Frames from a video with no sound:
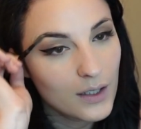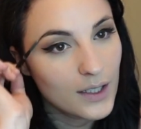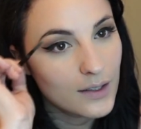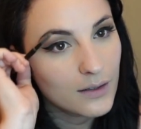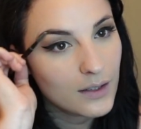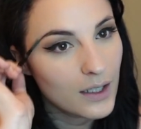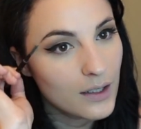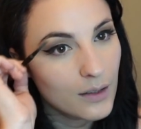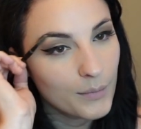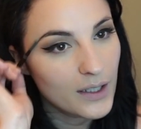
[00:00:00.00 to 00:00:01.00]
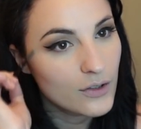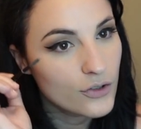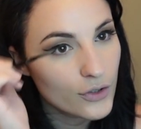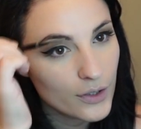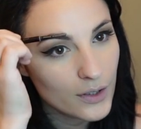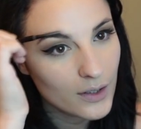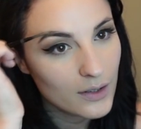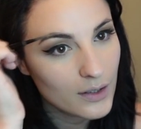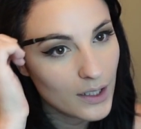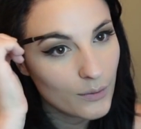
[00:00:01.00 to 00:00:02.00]
I just kinda make sure
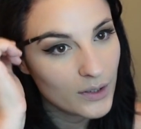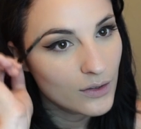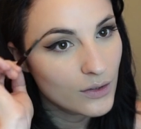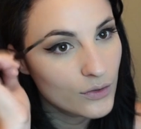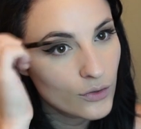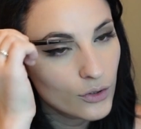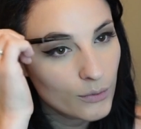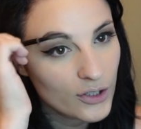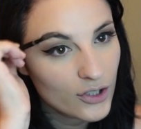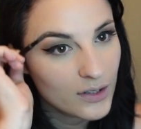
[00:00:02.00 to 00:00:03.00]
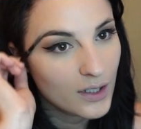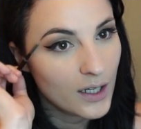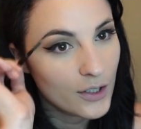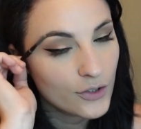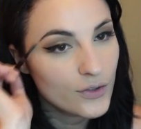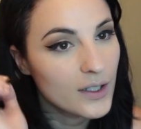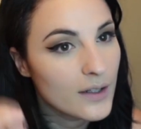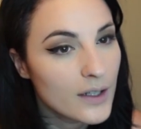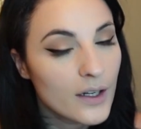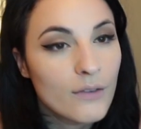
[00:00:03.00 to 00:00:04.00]
I little too much on the arch right
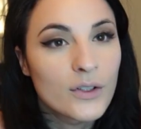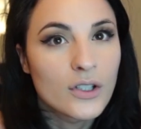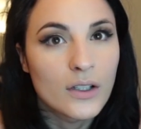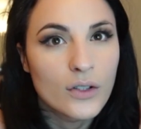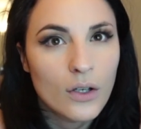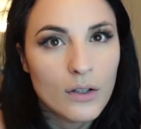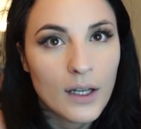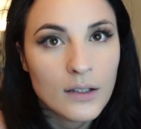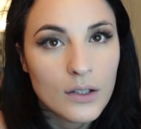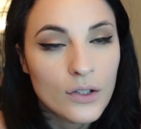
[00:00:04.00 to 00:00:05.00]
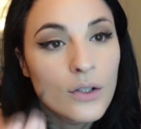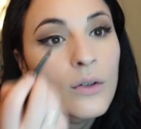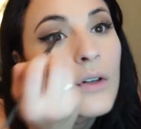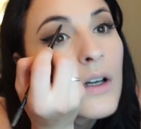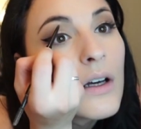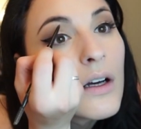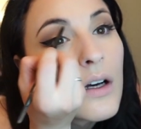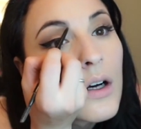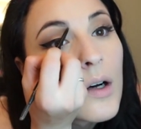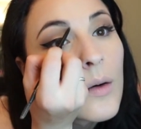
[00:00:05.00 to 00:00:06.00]
there, which I don't like to do,
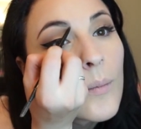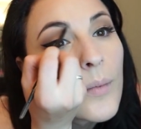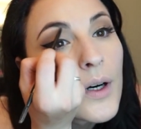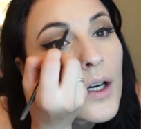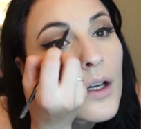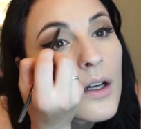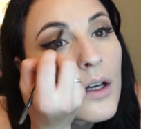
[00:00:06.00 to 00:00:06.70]
but